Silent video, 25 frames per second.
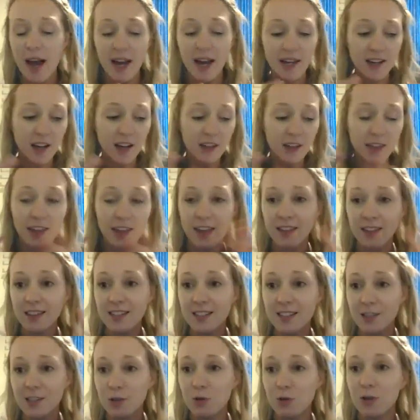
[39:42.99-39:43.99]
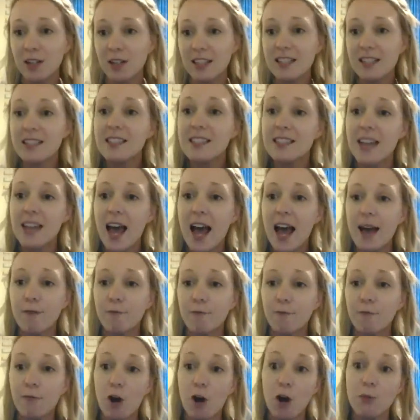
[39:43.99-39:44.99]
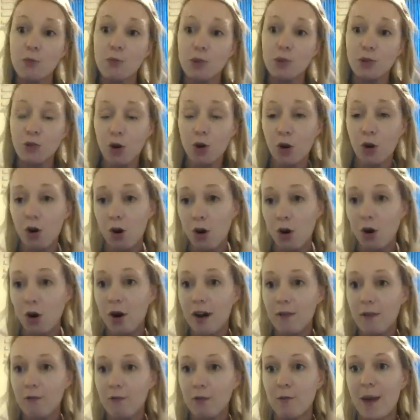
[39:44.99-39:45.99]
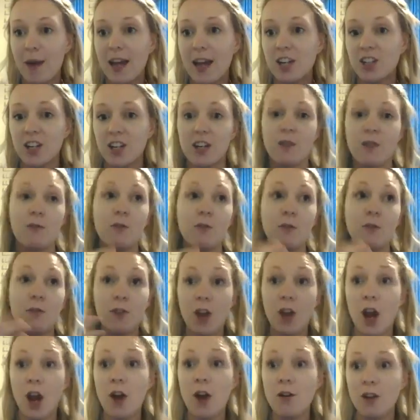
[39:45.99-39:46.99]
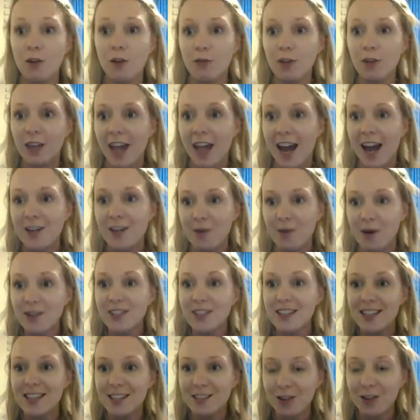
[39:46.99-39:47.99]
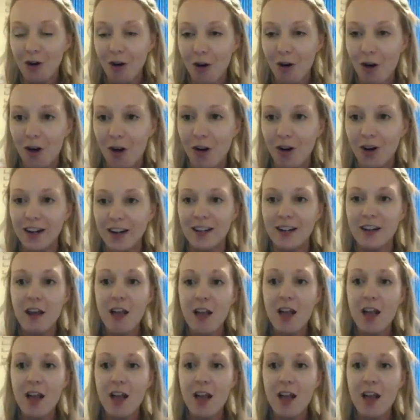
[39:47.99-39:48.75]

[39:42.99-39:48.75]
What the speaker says: And I think this is all going to stem from your information, and for Fiona for getting you onto this call and